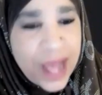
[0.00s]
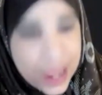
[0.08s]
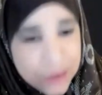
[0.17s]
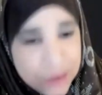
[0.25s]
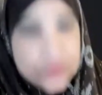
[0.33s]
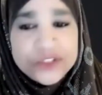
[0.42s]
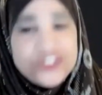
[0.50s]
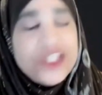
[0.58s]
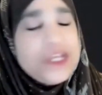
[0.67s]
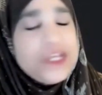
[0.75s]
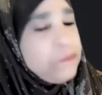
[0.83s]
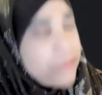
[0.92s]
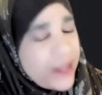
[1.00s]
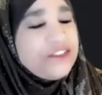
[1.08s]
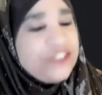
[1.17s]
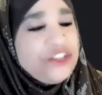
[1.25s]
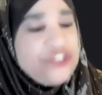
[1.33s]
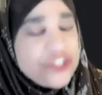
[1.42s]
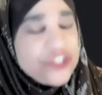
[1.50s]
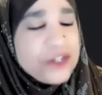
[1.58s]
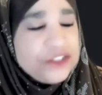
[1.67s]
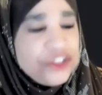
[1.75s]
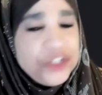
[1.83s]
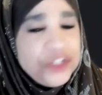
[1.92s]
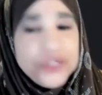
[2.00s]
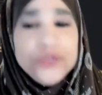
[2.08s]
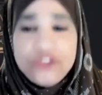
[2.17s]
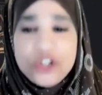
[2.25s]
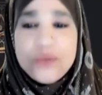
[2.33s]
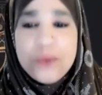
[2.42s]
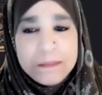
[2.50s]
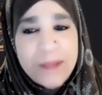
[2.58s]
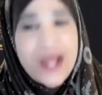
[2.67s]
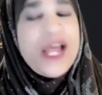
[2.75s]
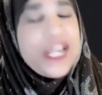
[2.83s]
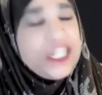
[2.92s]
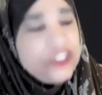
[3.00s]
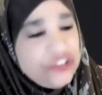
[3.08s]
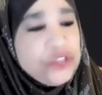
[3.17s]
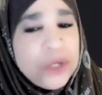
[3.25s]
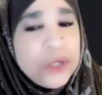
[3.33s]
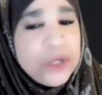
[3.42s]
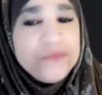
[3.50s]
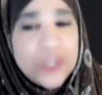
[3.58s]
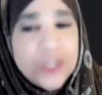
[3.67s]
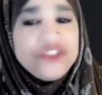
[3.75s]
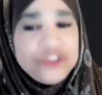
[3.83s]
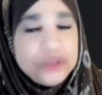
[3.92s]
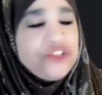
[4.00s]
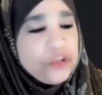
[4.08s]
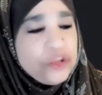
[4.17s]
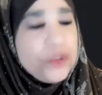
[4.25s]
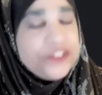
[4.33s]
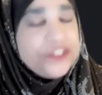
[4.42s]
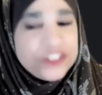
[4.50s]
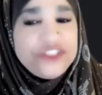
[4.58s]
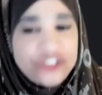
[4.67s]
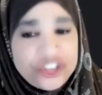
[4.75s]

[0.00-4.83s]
I will send messengers to you to remind you of what your choices